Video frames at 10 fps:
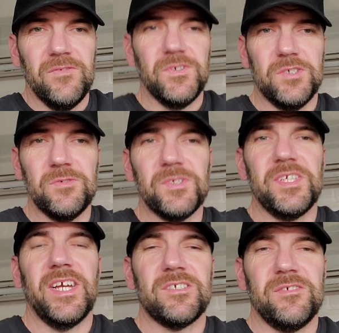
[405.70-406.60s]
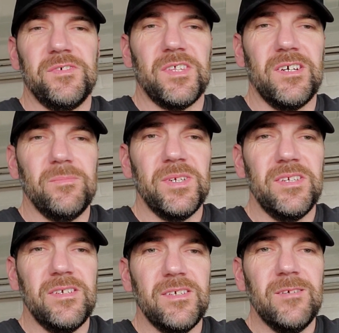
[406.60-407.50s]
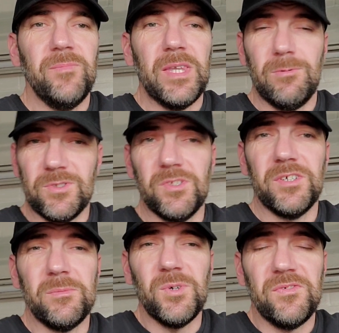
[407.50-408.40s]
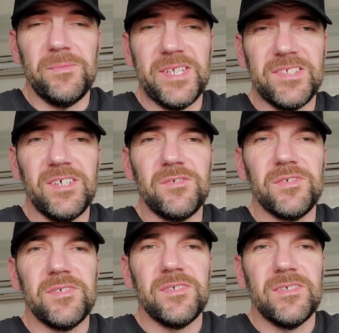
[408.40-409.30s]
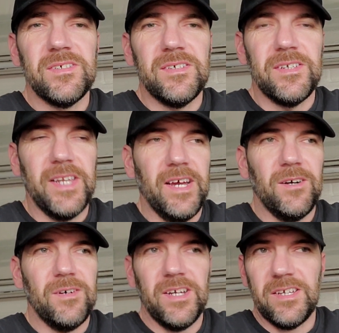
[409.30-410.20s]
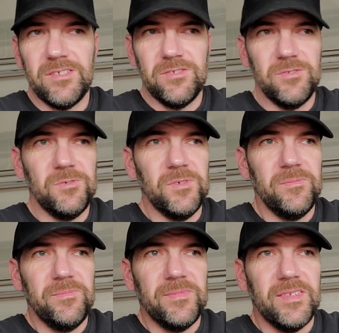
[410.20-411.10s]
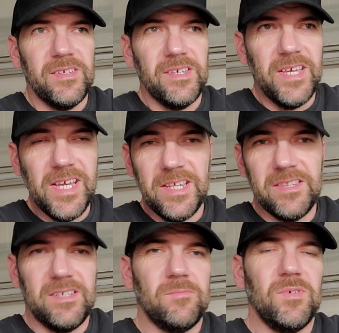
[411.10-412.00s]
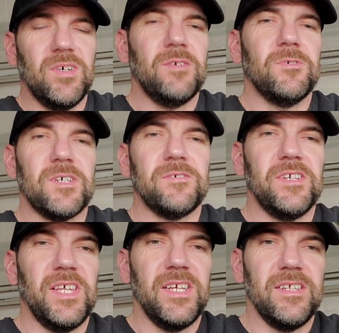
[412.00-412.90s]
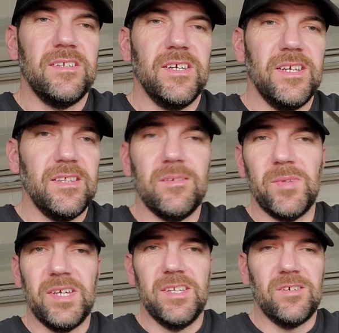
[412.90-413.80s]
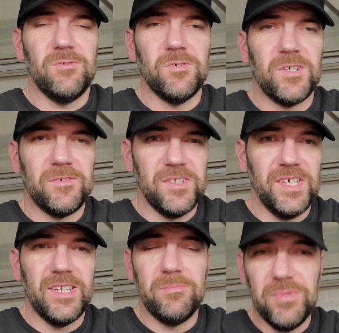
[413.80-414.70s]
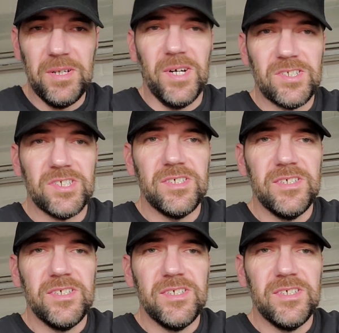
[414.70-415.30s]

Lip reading: for doing the extra for the company was learning more for myself. Now I can do anything body work related, anything mechanical work related, pretty much.